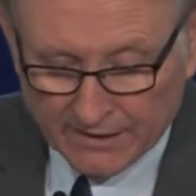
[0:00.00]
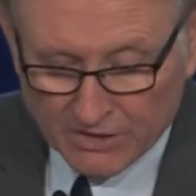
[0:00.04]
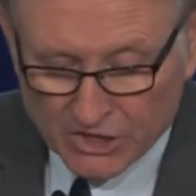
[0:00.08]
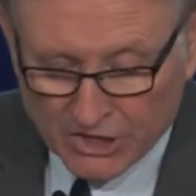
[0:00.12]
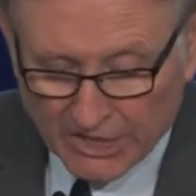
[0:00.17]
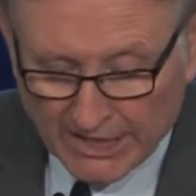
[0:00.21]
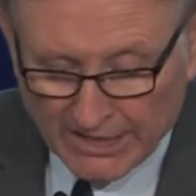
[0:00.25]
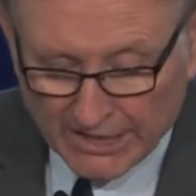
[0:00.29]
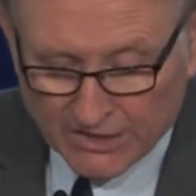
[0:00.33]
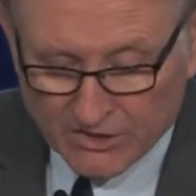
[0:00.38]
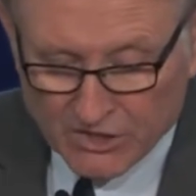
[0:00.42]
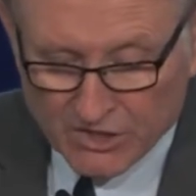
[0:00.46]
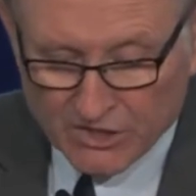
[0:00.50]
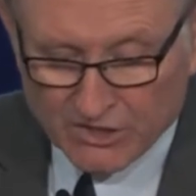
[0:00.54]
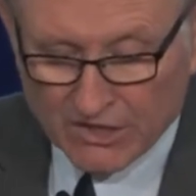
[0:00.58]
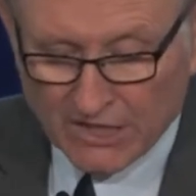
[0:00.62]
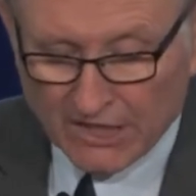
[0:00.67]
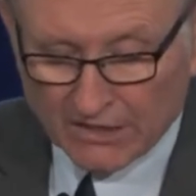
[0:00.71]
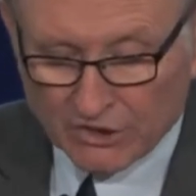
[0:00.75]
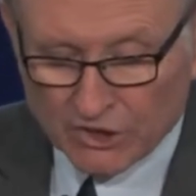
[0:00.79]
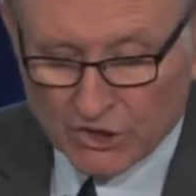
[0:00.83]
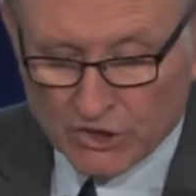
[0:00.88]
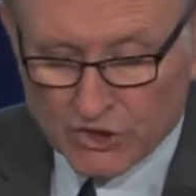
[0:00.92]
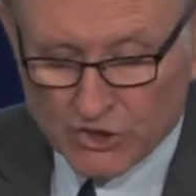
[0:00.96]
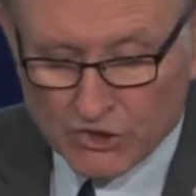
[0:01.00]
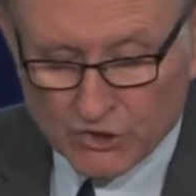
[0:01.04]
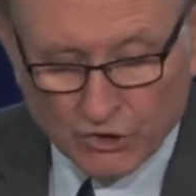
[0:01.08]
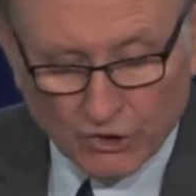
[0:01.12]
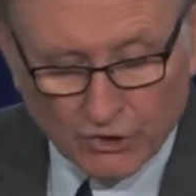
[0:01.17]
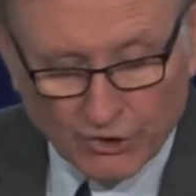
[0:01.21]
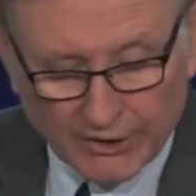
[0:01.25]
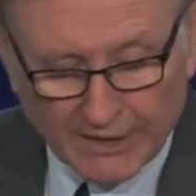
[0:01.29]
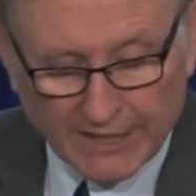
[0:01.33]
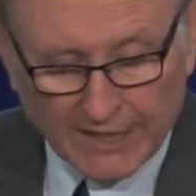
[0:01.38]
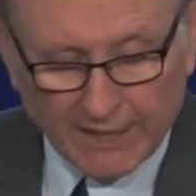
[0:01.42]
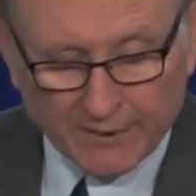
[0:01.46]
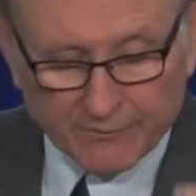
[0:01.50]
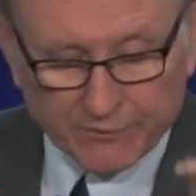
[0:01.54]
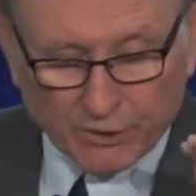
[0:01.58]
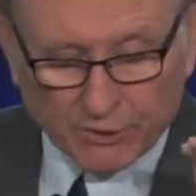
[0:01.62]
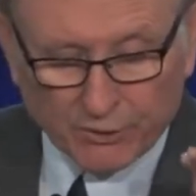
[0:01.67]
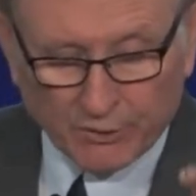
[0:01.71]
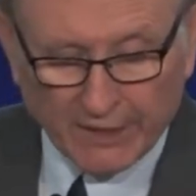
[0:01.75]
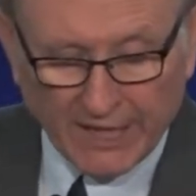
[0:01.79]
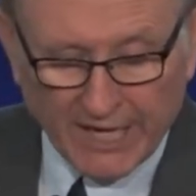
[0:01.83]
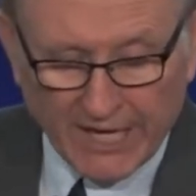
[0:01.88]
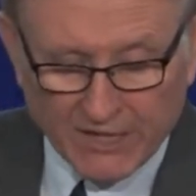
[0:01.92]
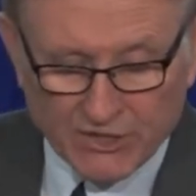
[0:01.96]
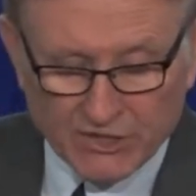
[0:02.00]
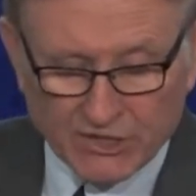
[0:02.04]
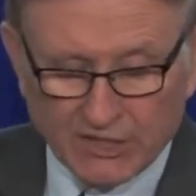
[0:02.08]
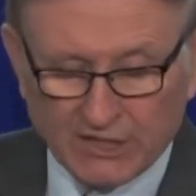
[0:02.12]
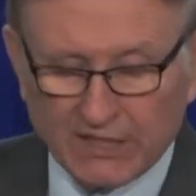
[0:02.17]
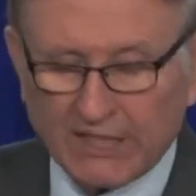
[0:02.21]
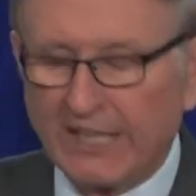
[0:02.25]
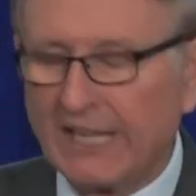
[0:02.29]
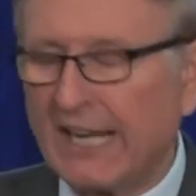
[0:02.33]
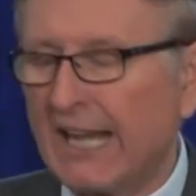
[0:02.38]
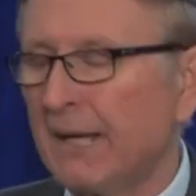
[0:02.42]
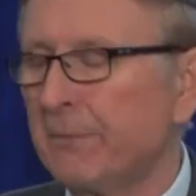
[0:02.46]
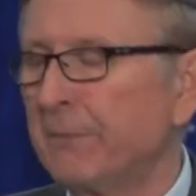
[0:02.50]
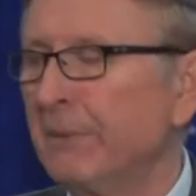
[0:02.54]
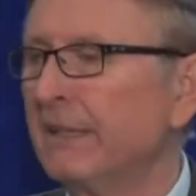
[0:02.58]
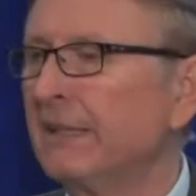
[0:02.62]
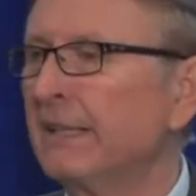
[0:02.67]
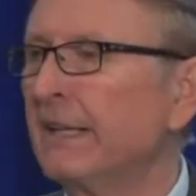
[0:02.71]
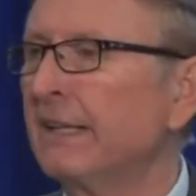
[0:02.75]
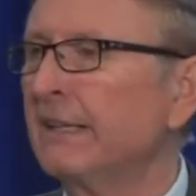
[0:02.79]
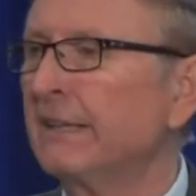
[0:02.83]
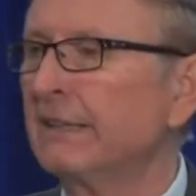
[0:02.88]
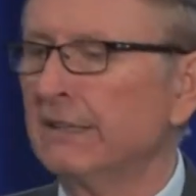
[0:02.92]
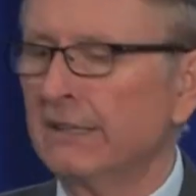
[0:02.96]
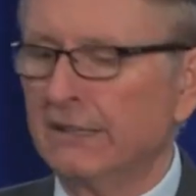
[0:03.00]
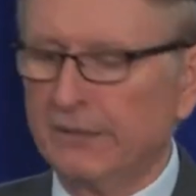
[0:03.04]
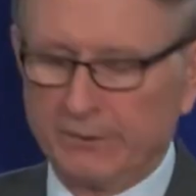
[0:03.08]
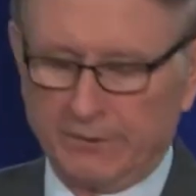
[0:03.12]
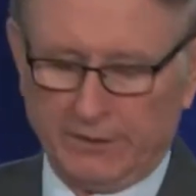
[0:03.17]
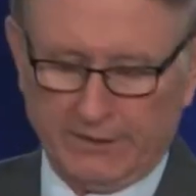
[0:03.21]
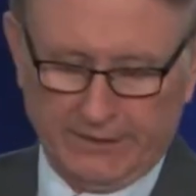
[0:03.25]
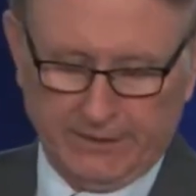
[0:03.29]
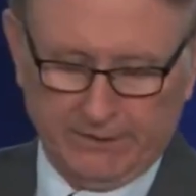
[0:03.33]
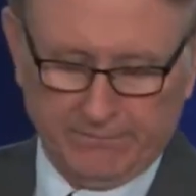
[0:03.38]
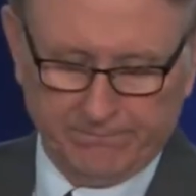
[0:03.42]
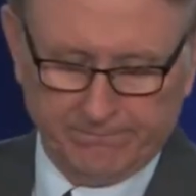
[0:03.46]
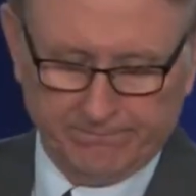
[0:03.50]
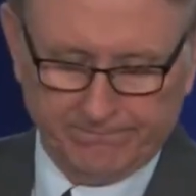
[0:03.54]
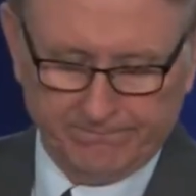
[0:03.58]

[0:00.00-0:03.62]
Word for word: teach that the story of creation cannot be taken literally.